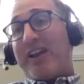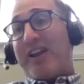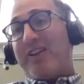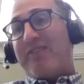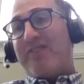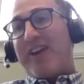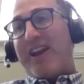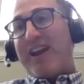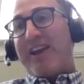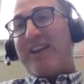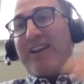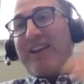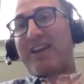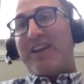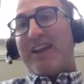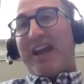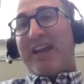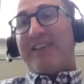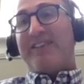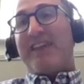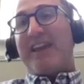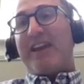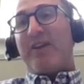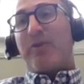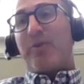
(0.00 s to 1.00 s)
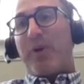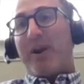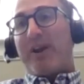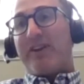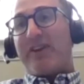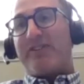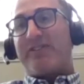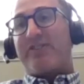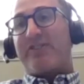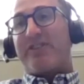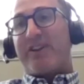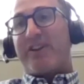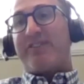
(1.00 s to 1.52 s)
innovate and take
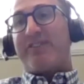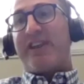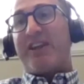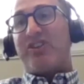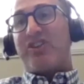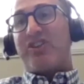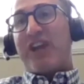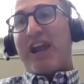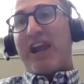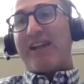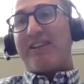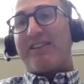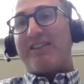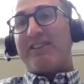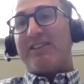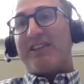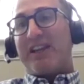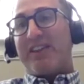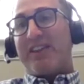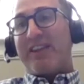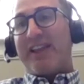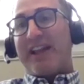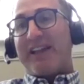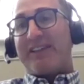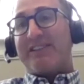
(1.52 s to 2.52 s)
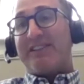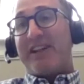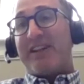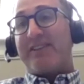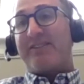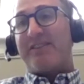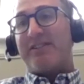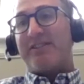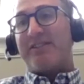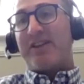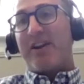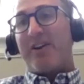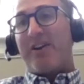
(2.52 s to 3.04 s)
risks and take chances. I think that's
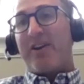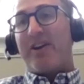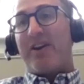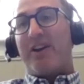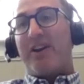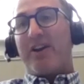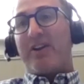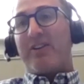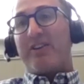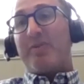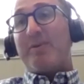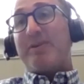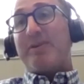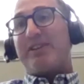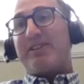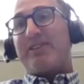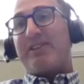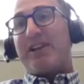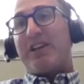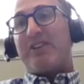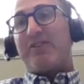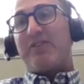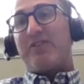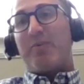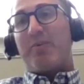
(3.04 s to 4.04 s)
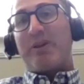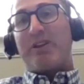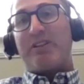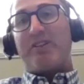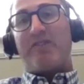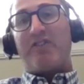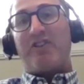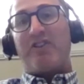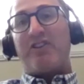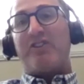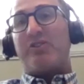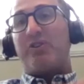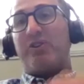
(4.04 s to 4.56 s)
necessary to be successful, because if
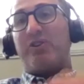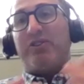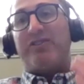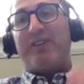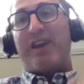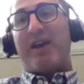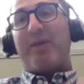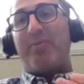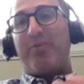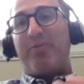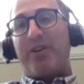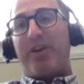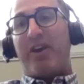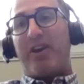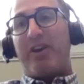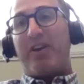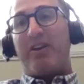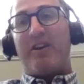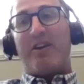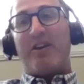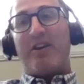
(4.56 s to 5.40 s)
you just do the same thing